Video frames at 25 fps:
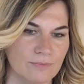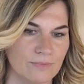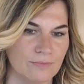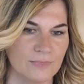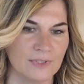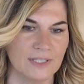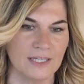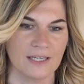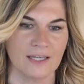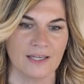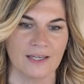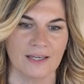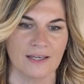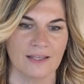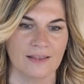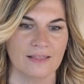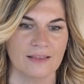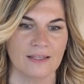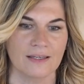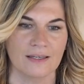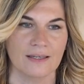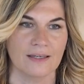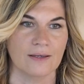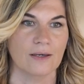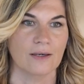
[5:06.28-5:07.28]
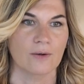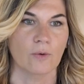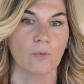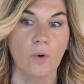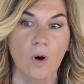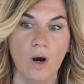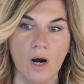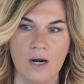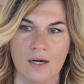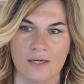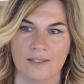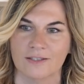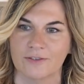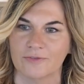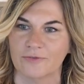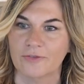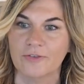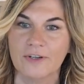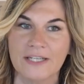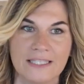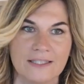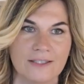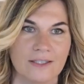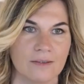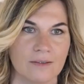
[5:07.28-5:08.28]
the word
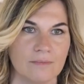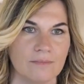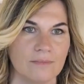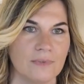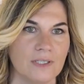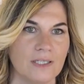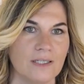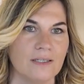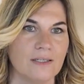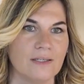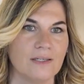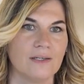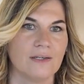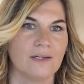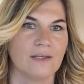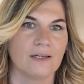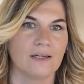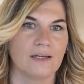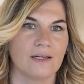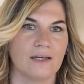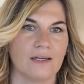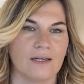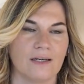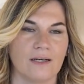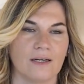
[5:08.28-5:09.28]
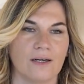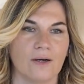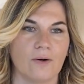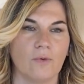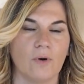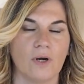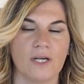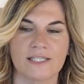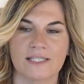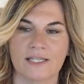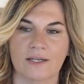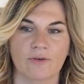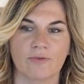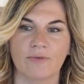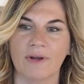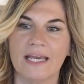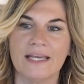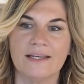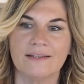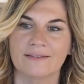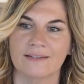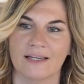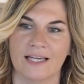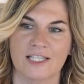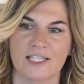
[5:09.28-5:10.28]
freedom was a
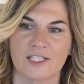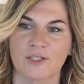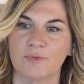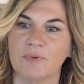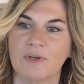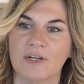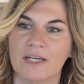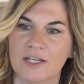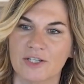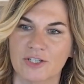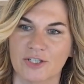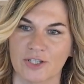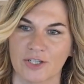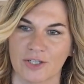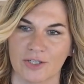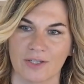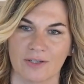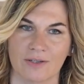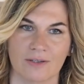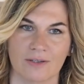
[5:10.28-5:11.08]
great expression